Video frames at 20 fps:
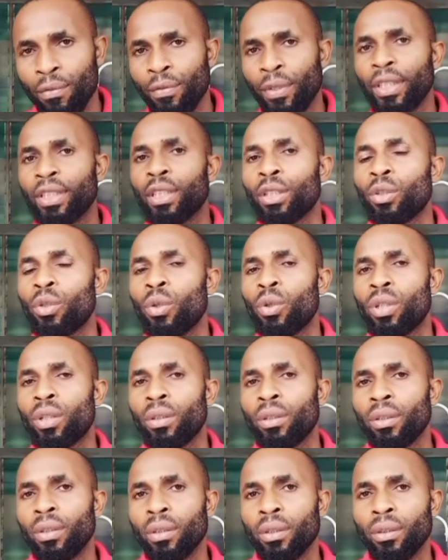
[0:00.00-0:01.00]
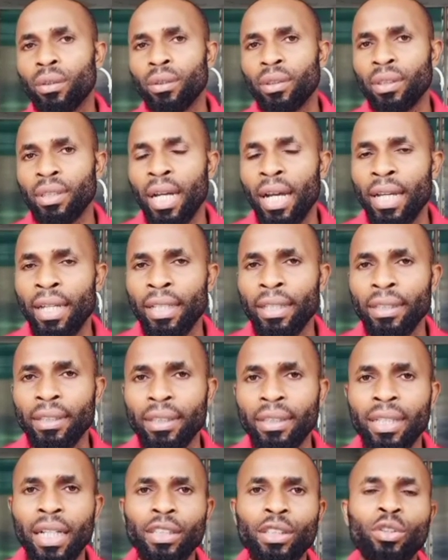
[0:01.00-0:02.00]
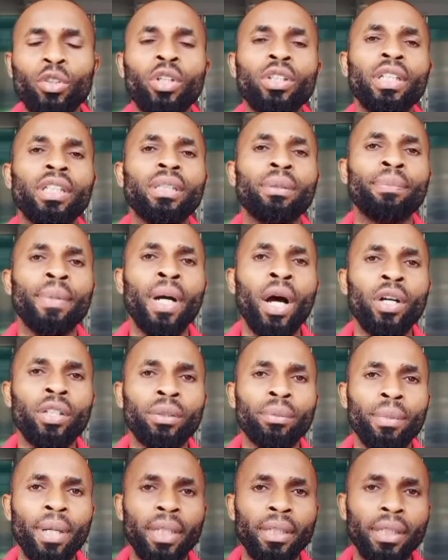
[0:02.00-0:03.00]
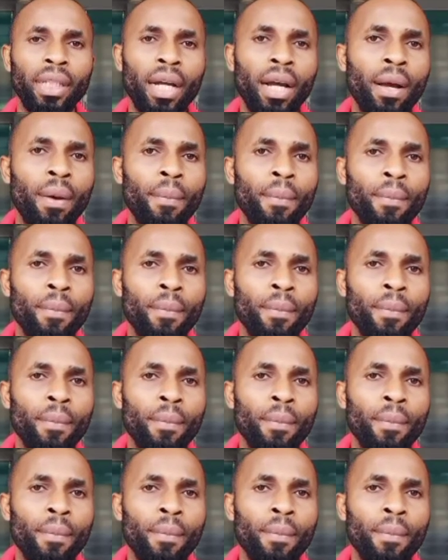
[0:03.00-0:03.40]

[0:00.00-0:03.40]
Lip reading: physical science that studies about matter,